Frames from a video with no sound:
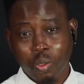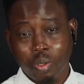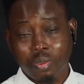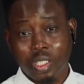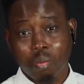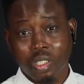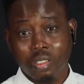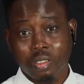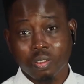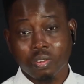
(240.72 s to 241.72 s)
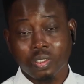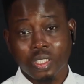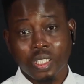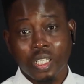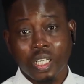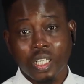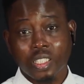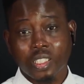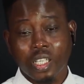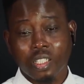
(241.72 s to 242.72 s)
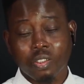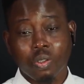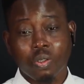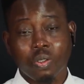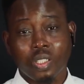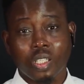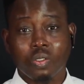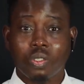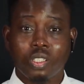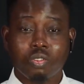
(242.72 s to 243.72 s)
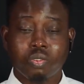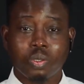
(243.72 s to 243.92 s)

website myself, and I got all that knowledge